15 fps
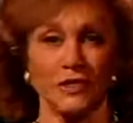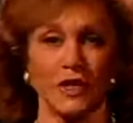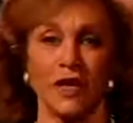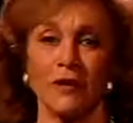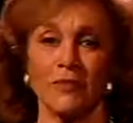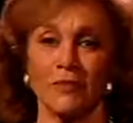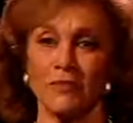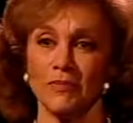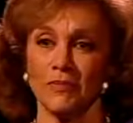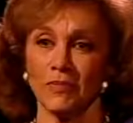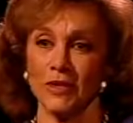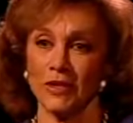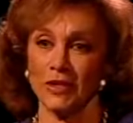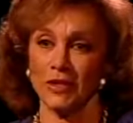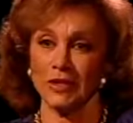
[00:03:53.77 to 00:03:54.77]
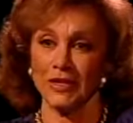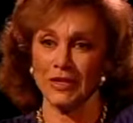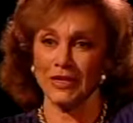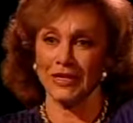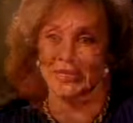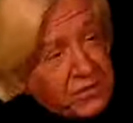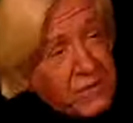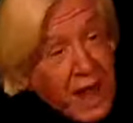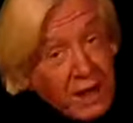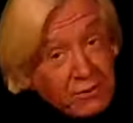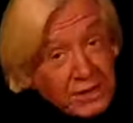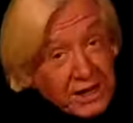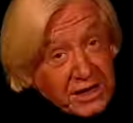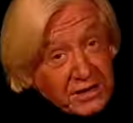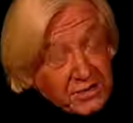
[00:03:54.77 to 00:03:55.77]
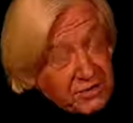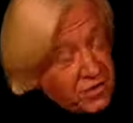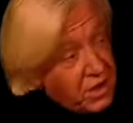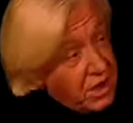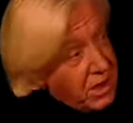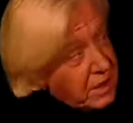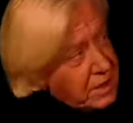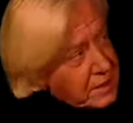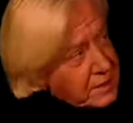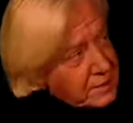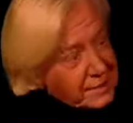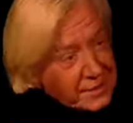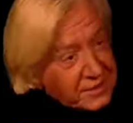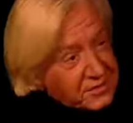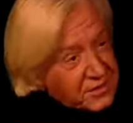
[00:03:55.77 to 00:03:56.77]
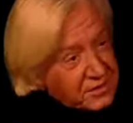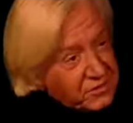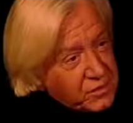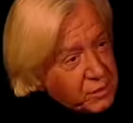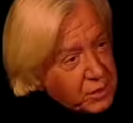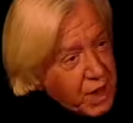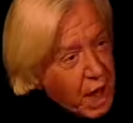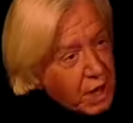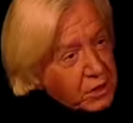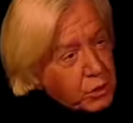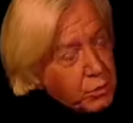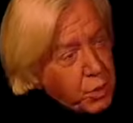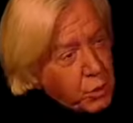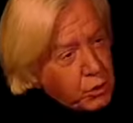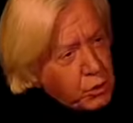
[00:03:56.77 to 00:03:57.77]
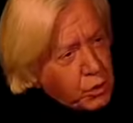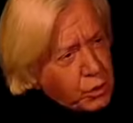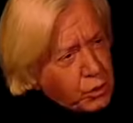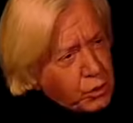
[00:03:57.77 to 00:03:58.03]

Because every time I hear Linda Christian nowadays, I think of you in Acapulco.